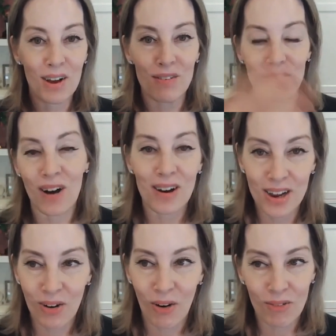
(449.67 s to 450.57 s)

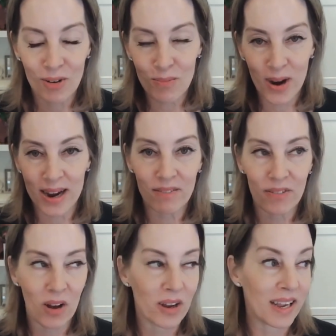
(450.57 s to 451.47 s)
fogging over, brain
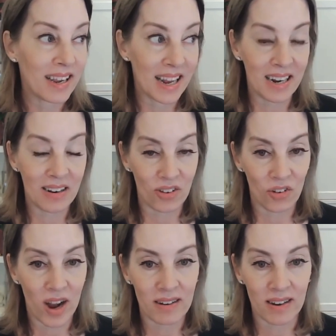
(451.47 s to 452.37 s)
fog, and getting
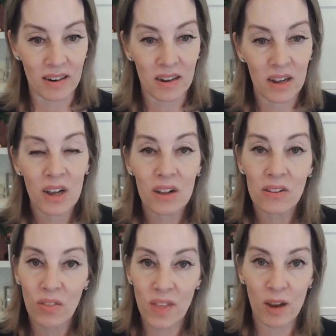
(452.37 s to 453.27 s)
distracted.
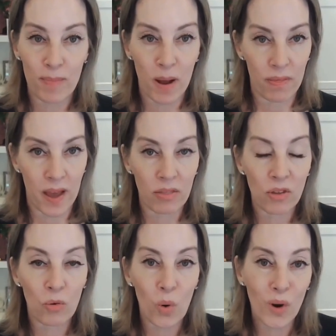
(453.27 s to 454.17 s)
So think about that.
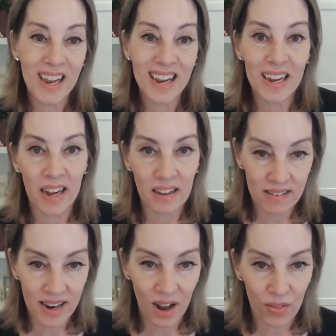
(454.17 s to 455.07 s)
They're working
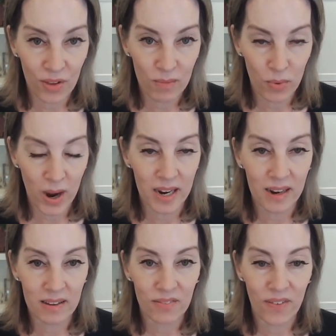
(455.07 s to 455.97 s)
against how their brain
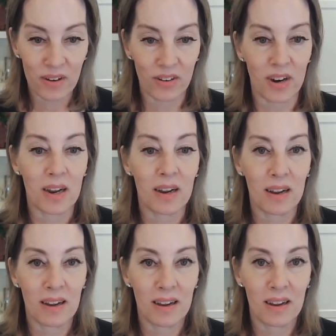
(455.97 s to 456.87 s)
is functioning.
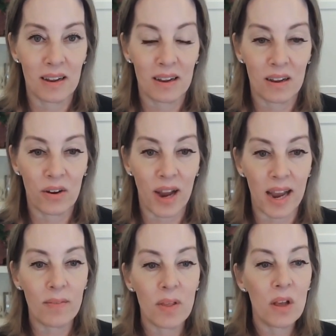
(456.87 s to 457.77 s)

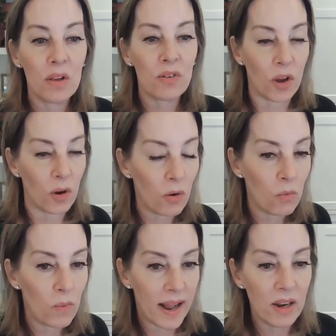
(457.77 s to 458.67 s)
Okay. So
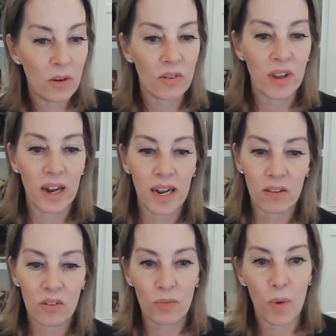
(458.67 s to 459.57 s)
when you study in
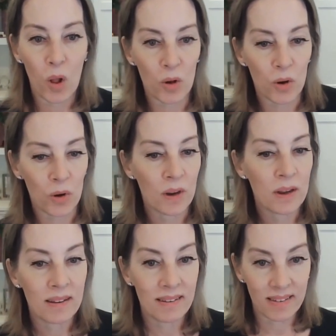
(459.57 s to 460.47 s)
smaller
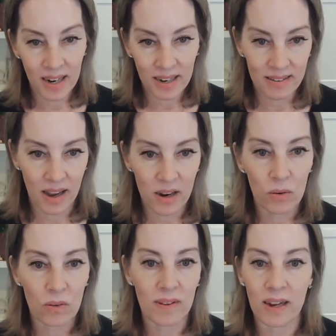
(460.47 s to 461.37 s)
study
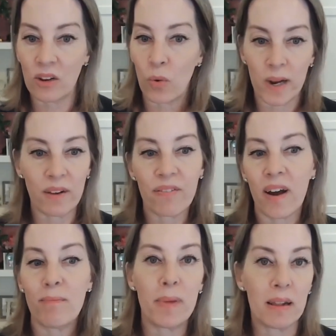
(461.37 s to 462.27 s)
cycles, say
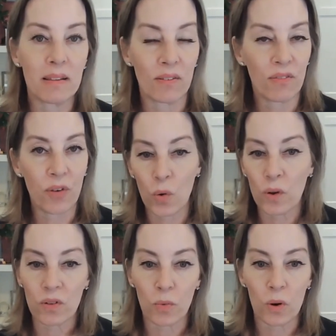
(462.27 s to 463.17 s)
25 minutes of
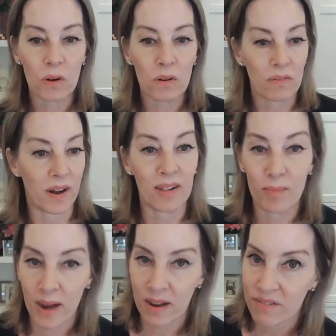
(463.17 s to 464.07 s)
focused work followed
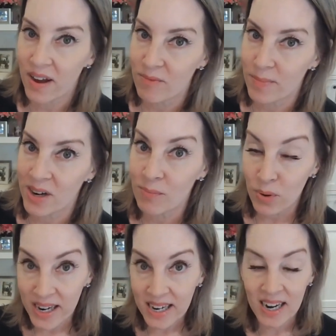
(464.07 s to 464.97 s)
by a 5-minute
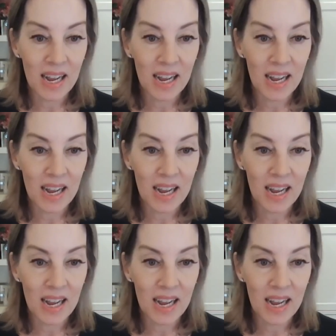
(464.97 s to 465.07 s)
break,